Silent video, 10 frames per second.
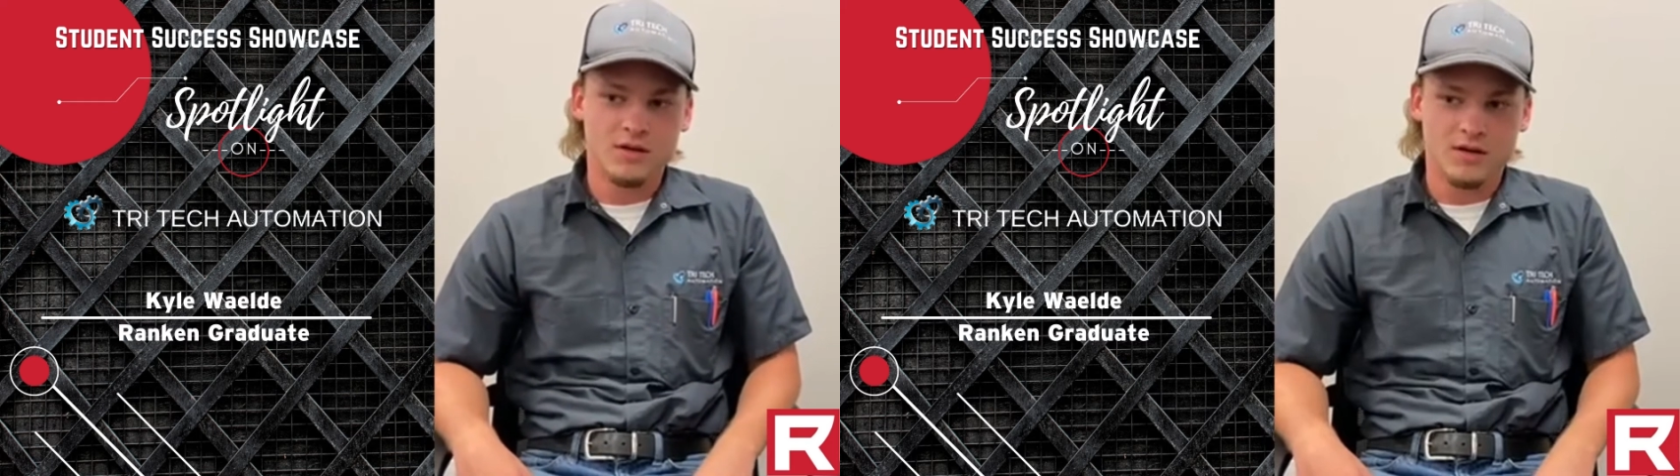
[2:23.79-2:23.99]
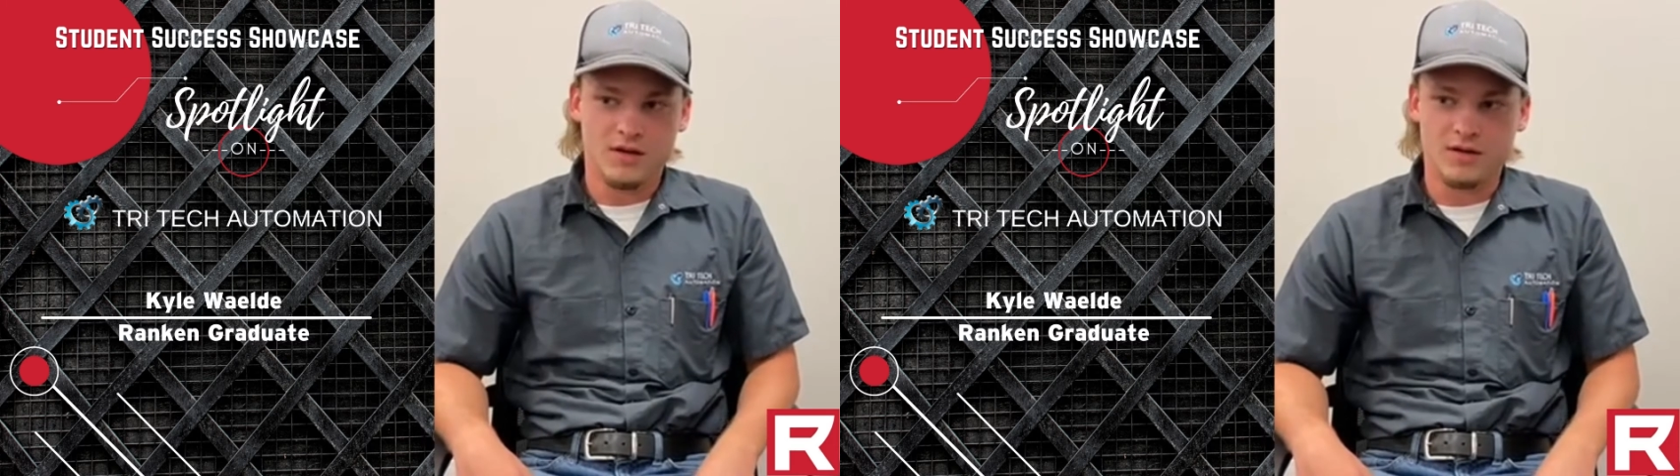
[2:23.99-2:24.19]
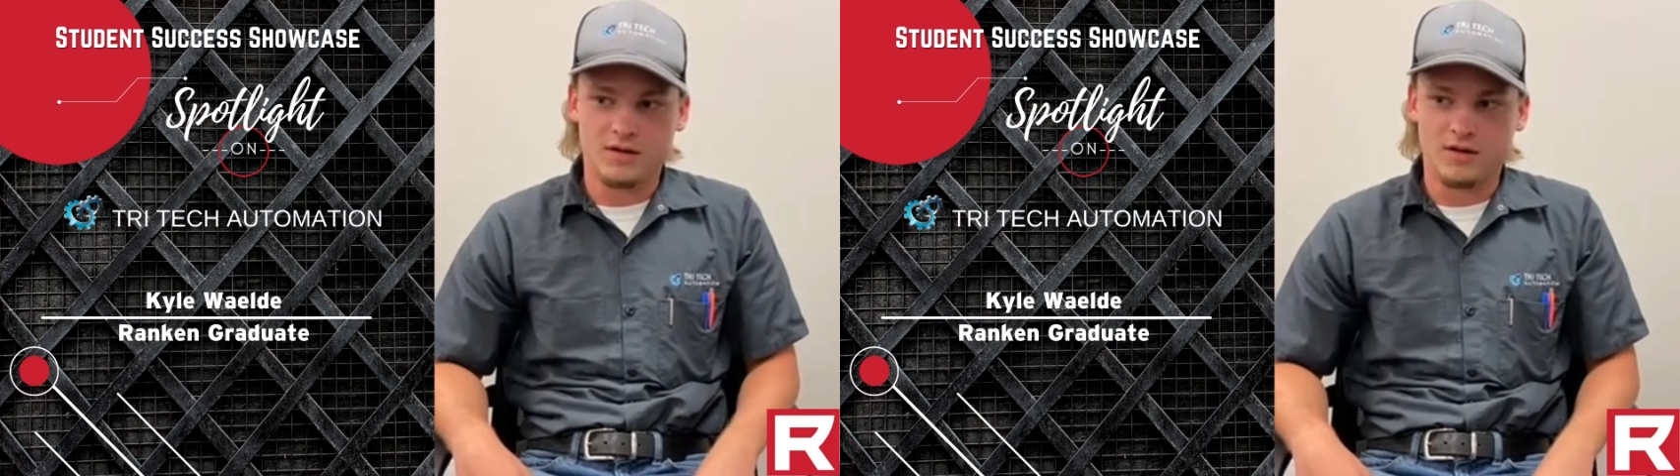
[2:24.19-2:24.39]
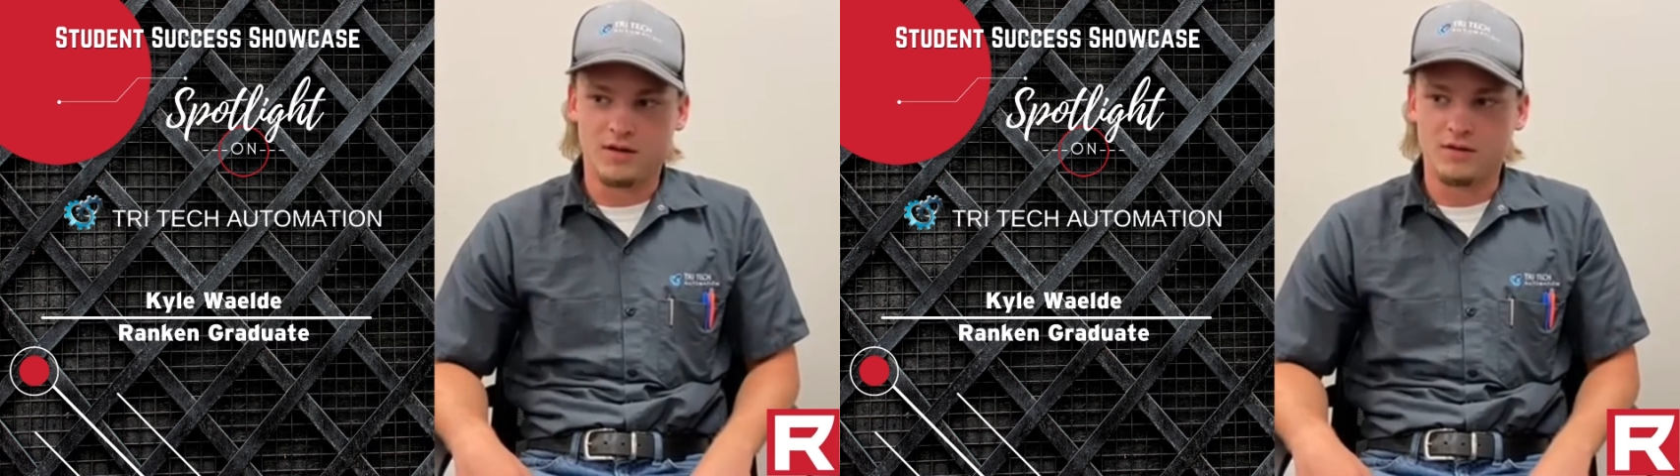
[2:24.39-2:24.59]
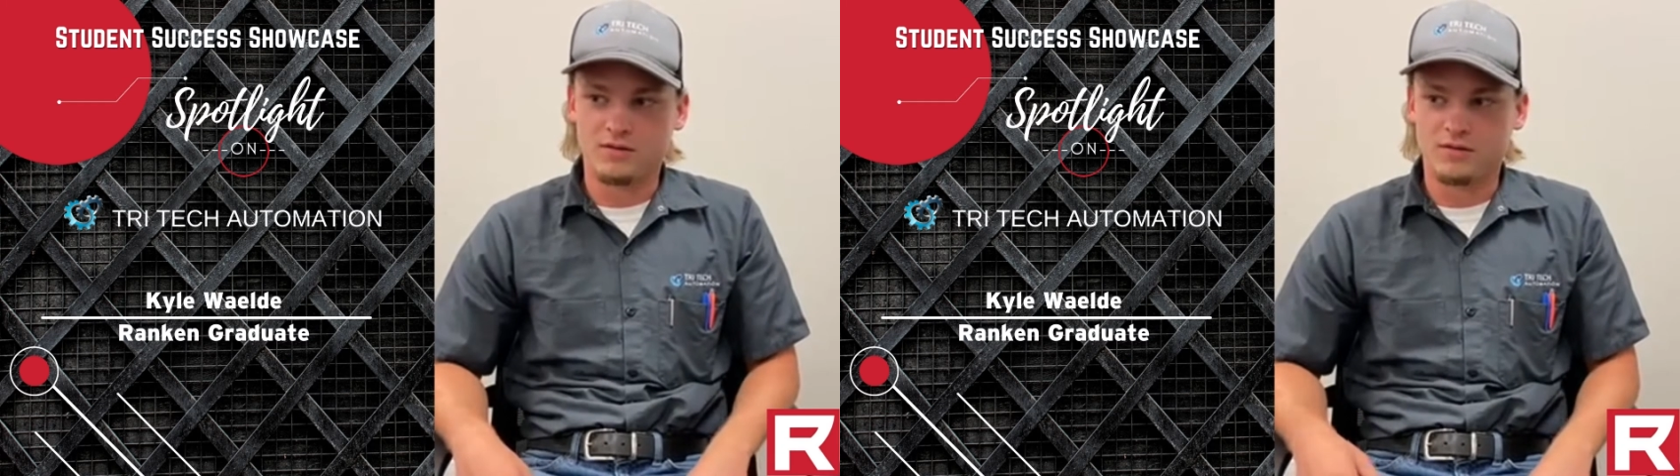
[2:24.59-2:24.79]
And
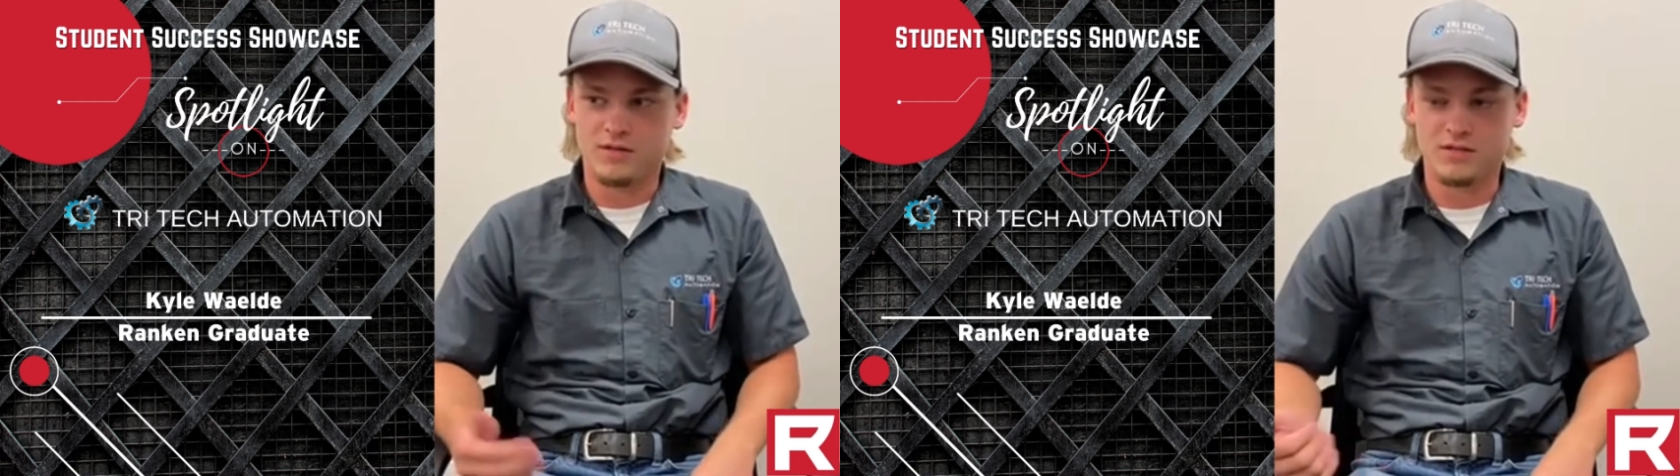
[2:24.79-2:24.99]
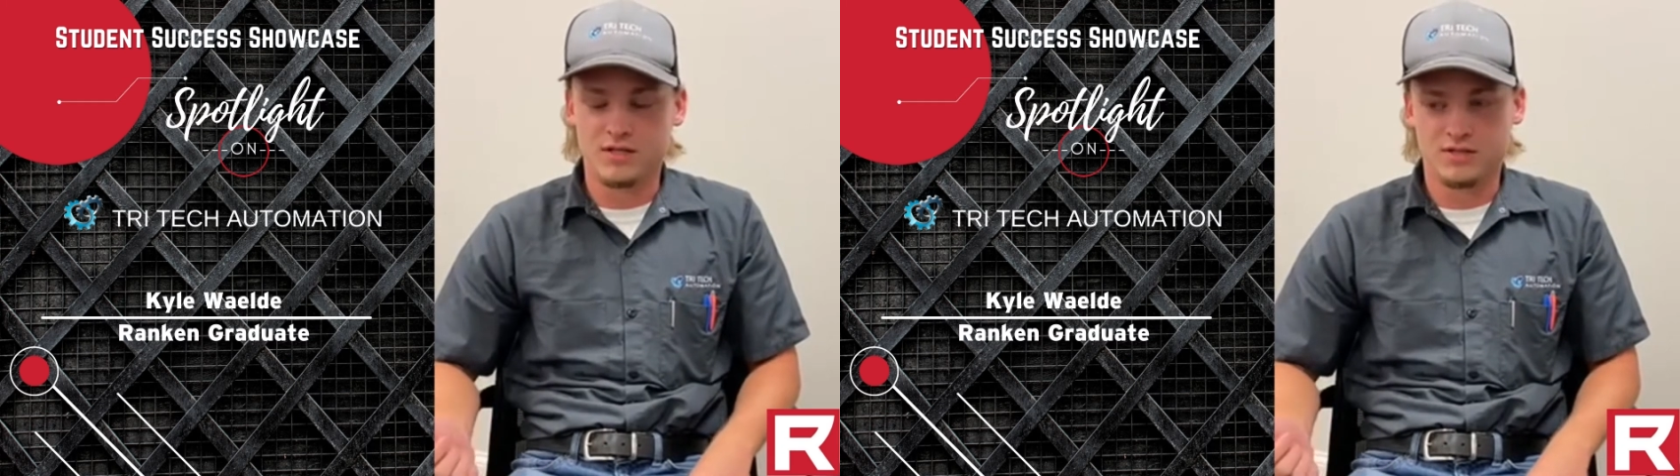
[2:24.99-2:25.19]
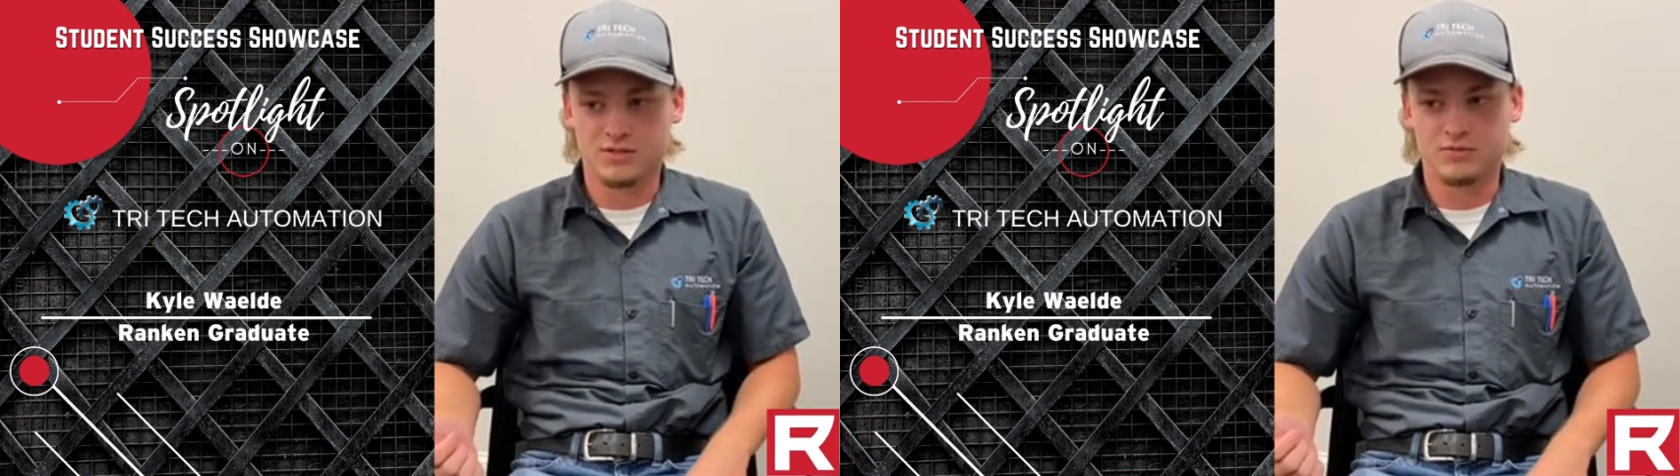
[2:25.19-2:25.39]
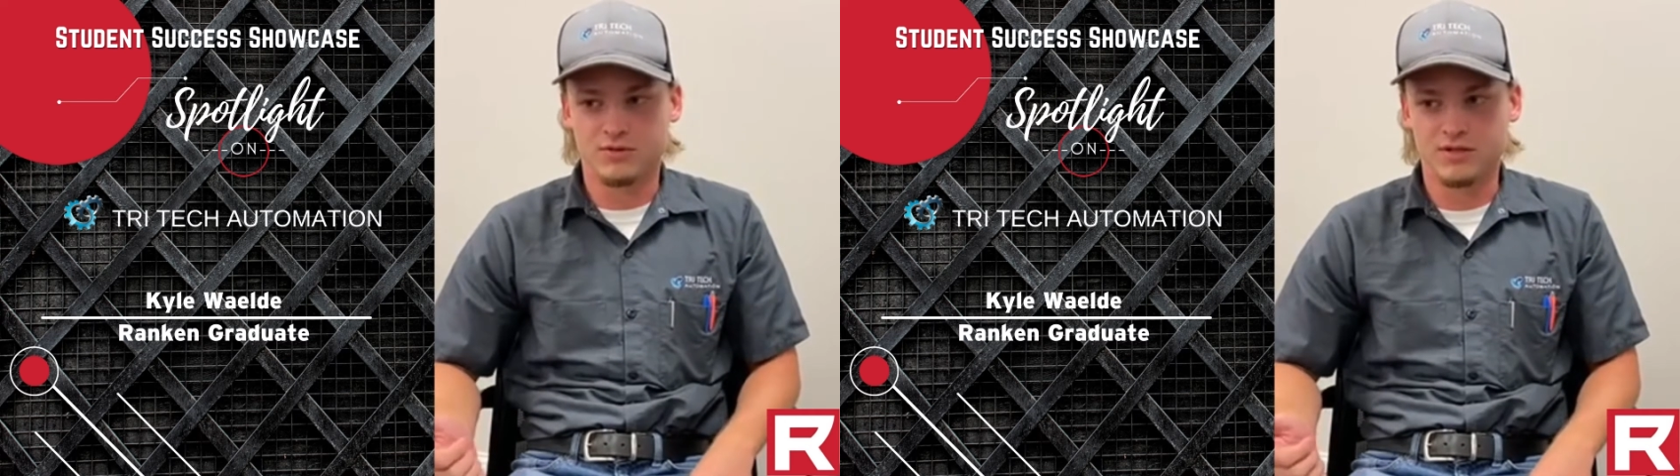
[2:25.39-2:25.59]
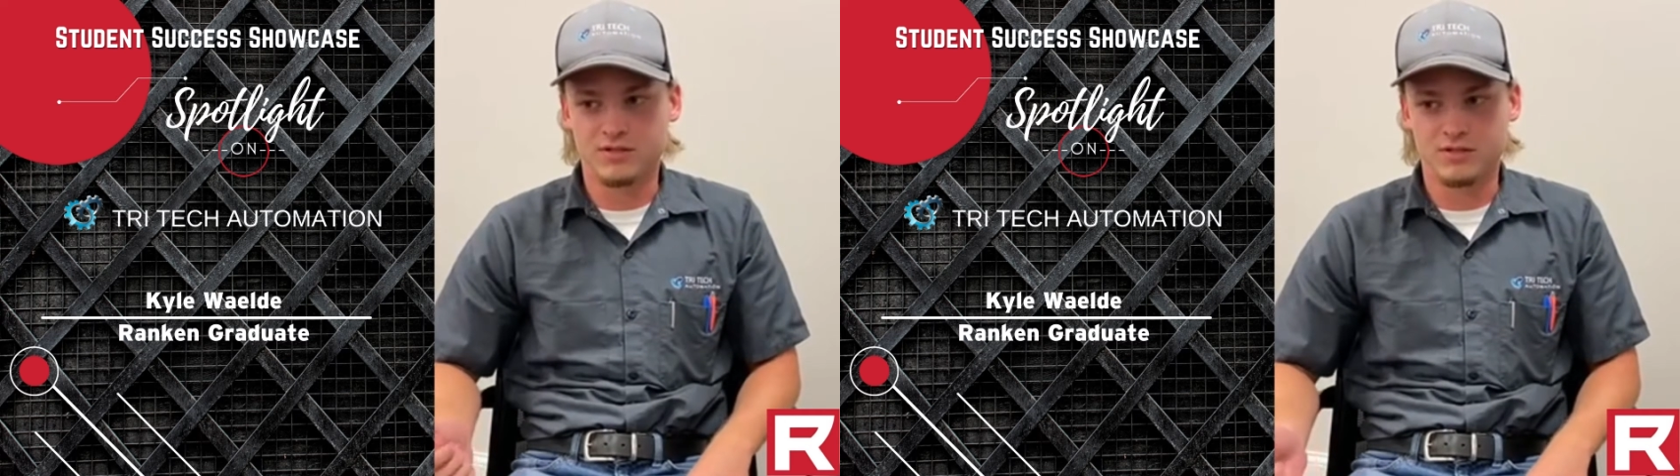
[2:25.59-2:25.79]
he's actually the one
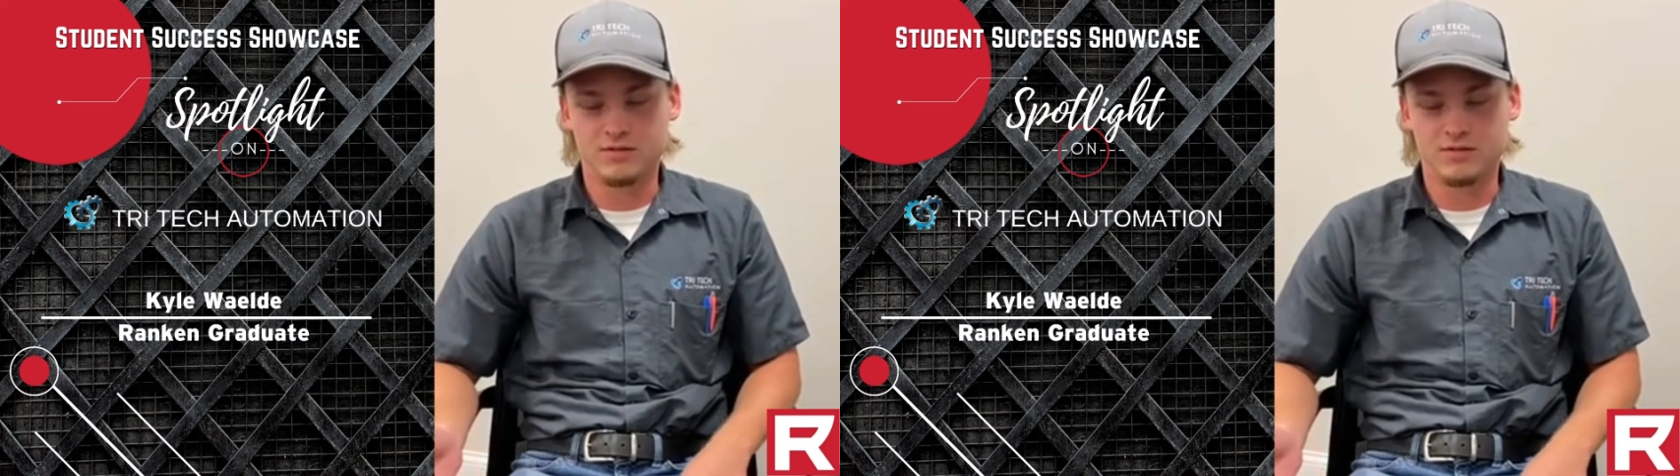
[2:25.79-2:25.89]
that said,